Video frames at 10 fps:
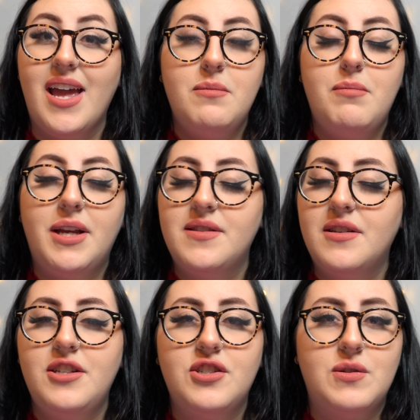and
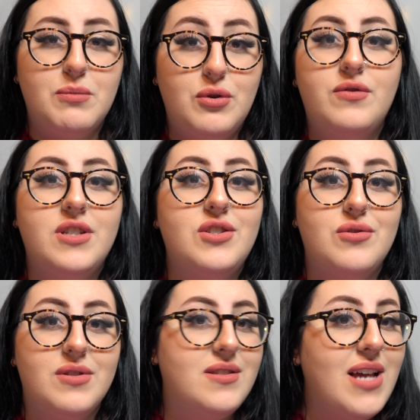basically just moved
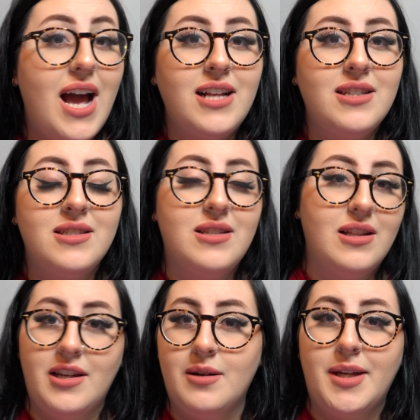to this island that
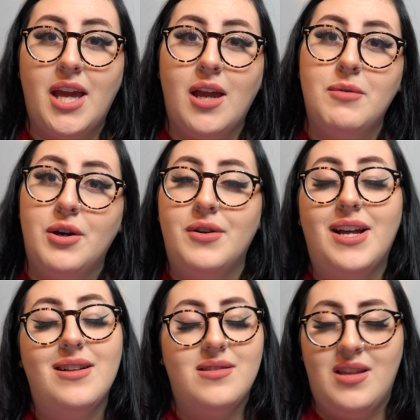later became known
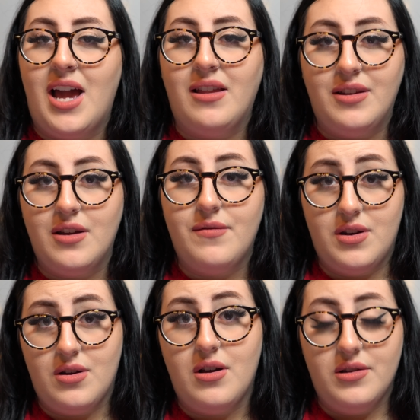as the Island of the
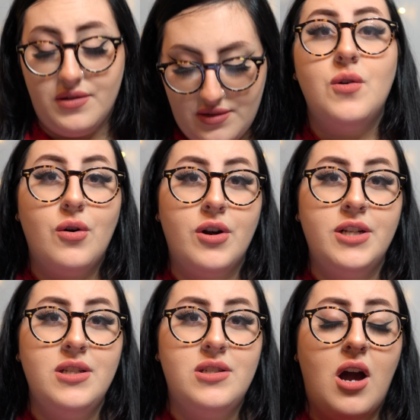Dolls. So according
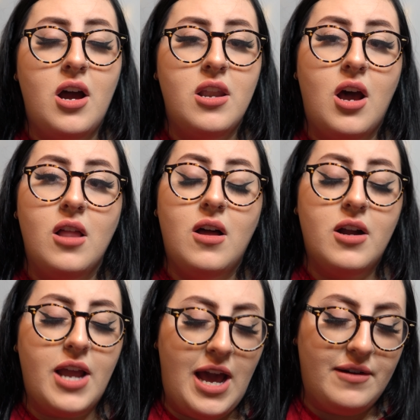to Don, not
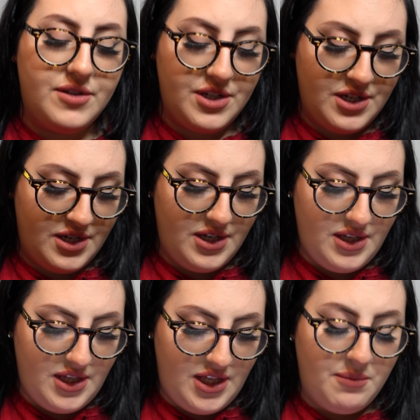long after
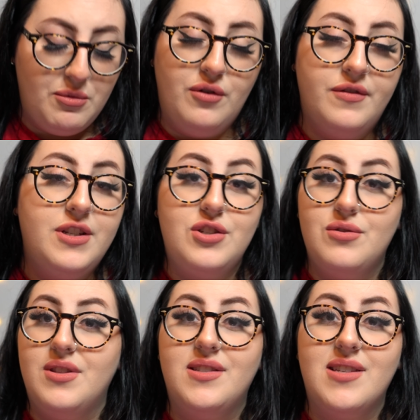he moved
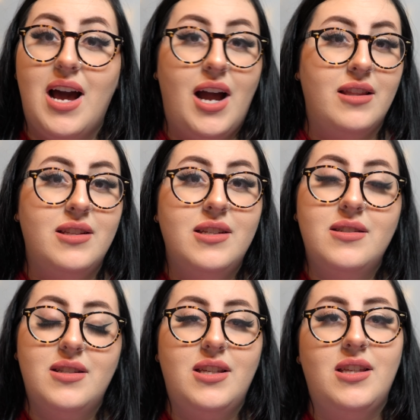to this
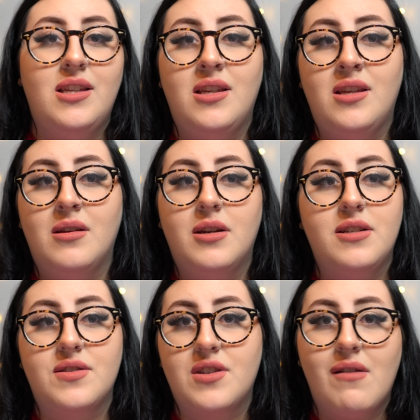island, he
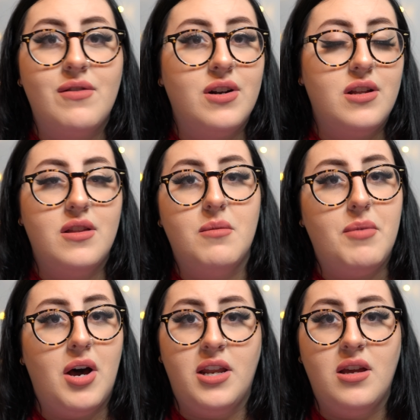discovered the
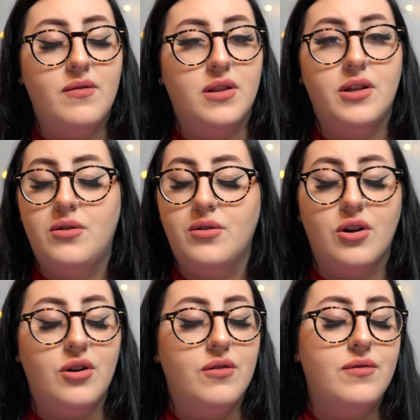body of a little
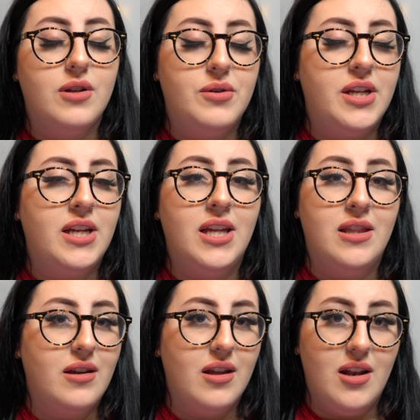girl floating in
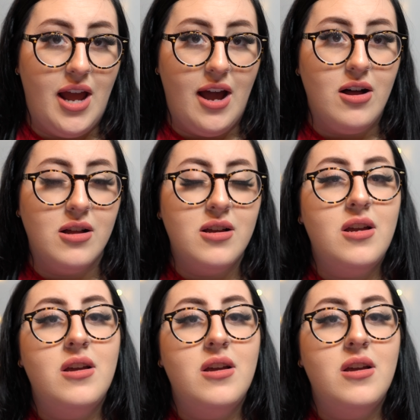the canal.